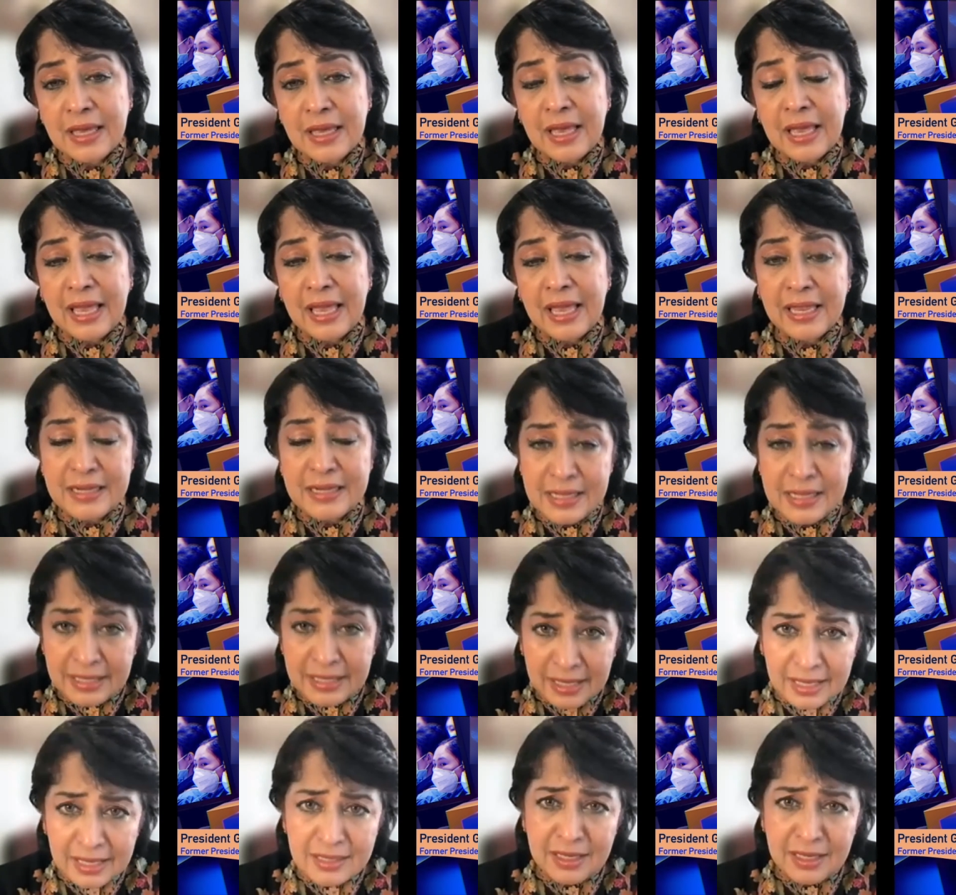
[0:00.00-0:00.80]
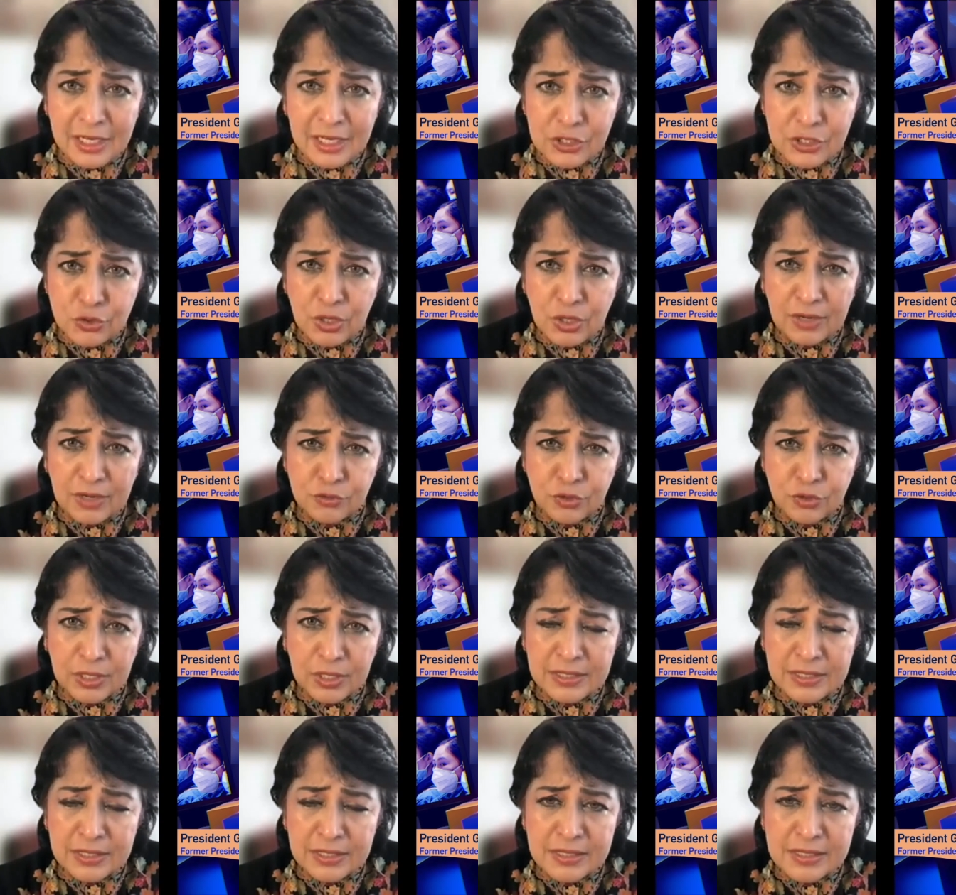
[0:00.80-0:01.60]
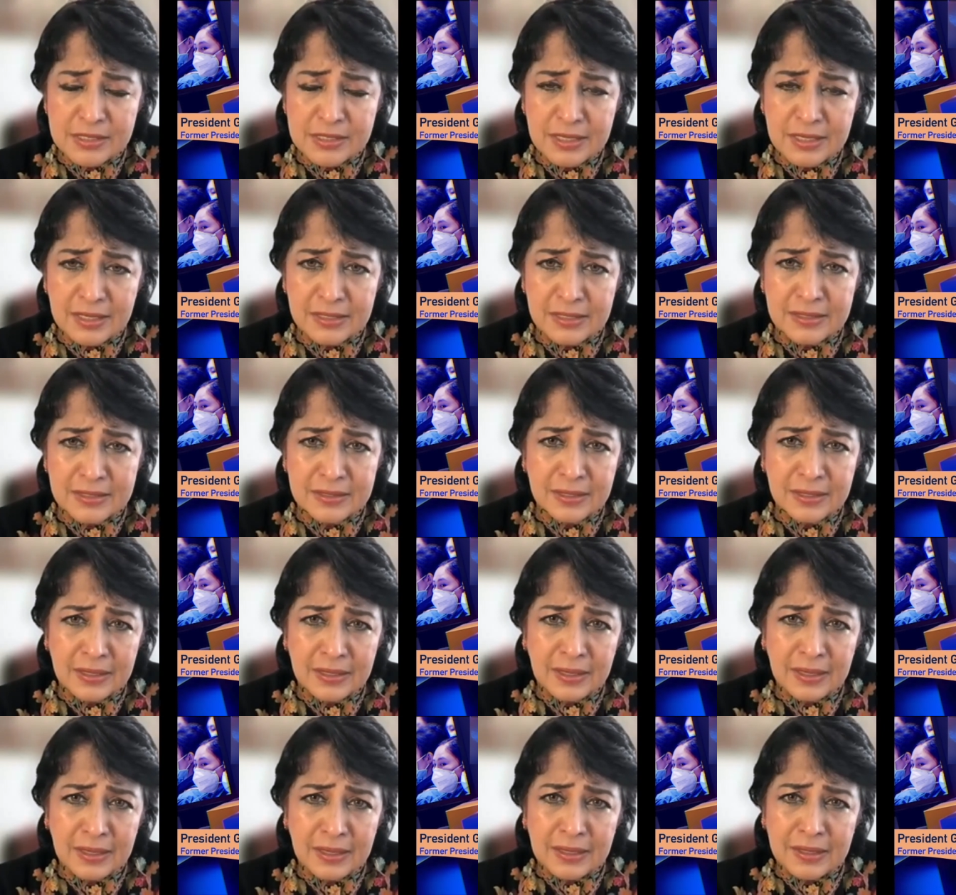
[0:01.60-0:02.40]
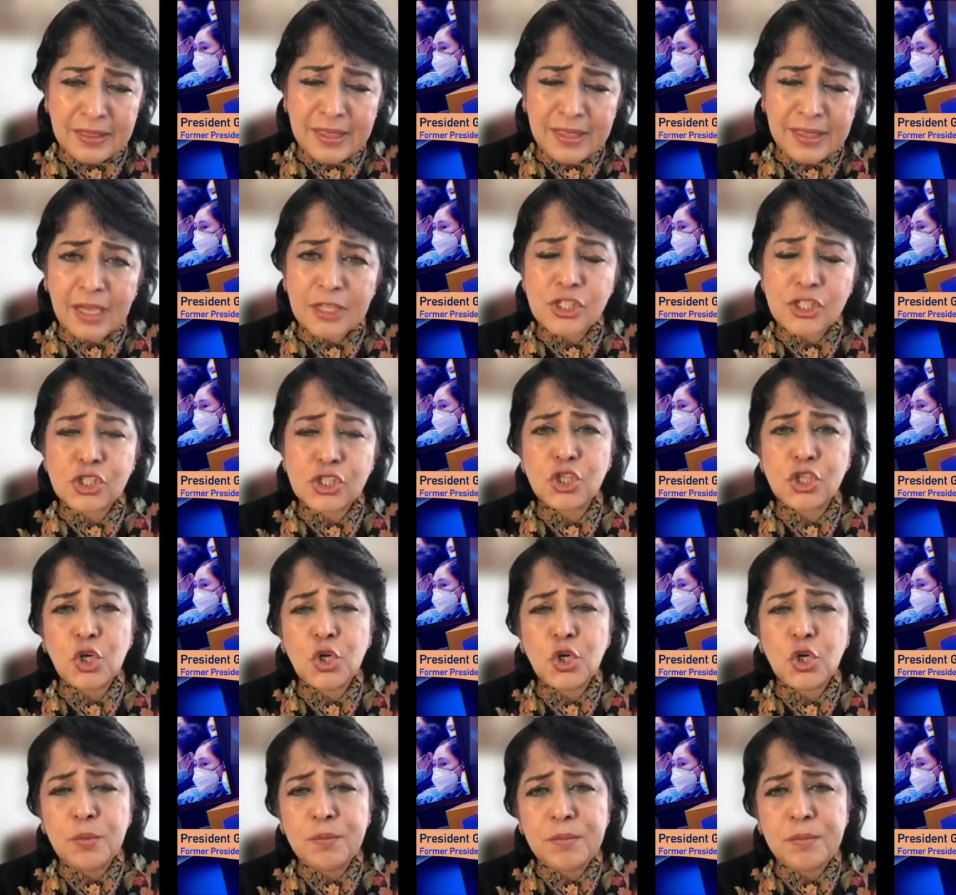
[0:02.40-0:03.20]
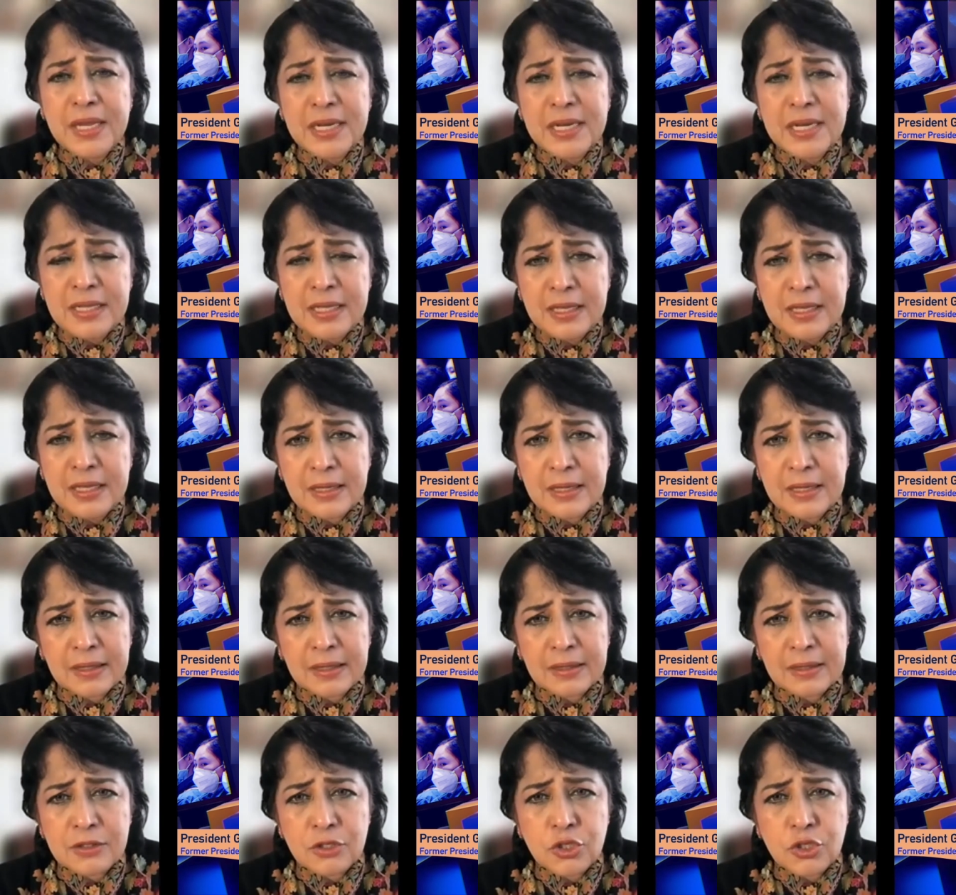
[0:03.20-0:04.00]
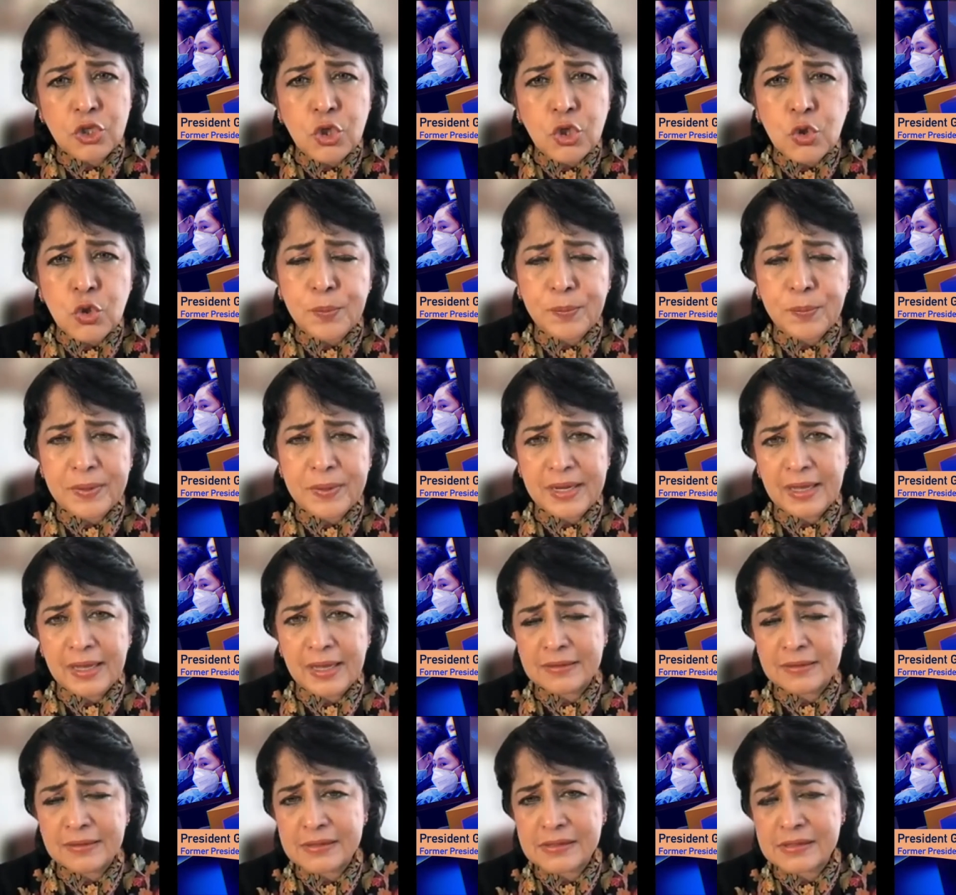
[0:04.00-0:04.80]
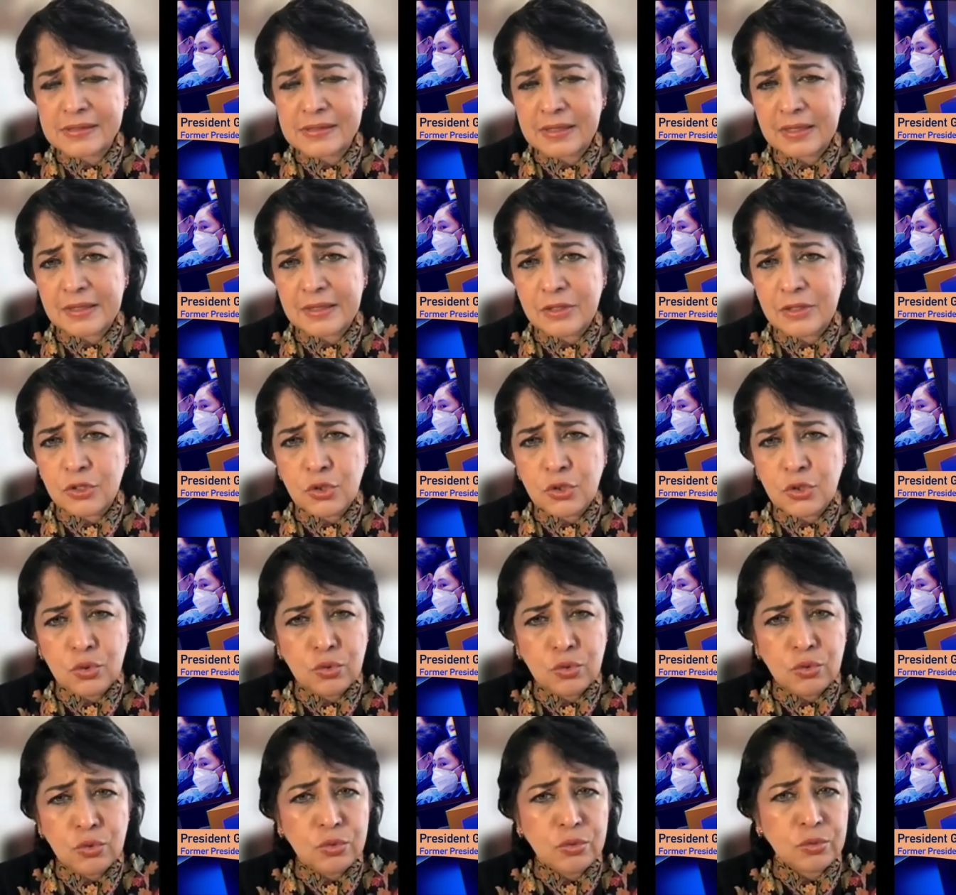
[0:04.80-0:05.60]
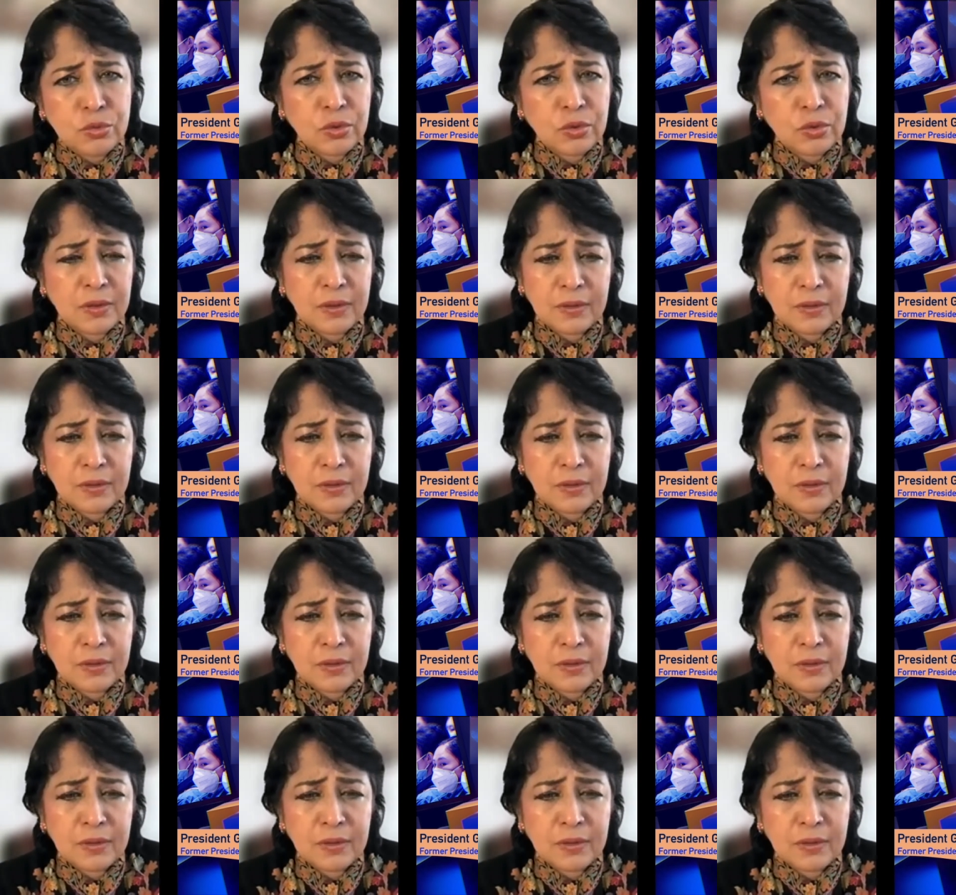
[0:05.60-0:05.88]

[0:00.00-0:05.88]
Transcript: And again, as you have rightly said, there are so many new plants and new,